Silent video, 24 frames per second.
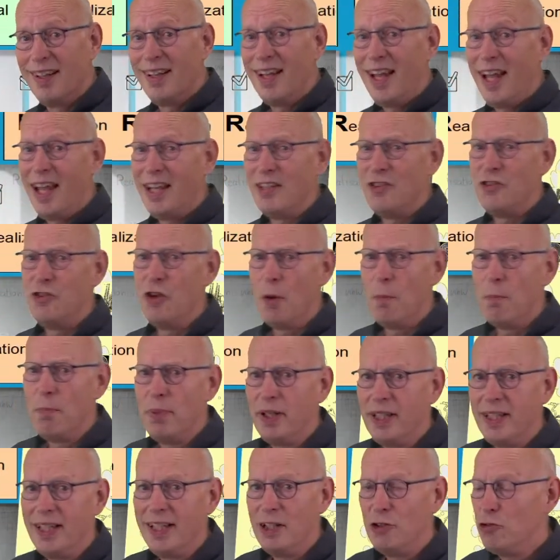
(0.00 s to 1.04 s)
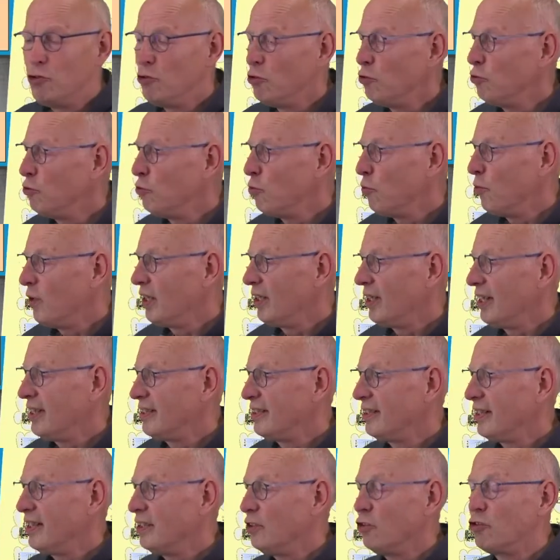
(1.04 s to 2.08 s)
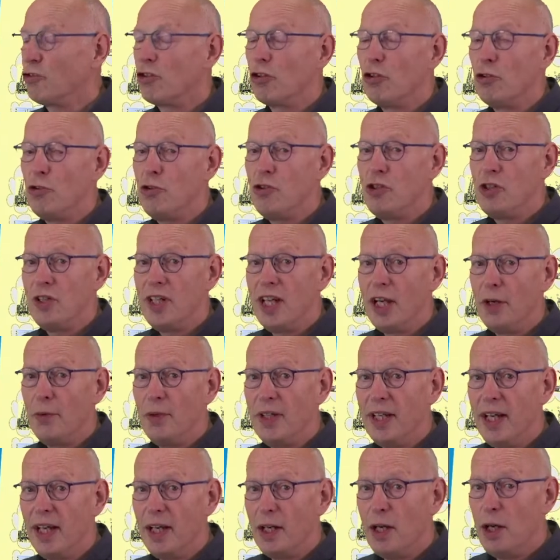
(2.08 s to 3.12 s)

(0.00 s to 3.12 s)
and jumping into, well, let's say the solution area,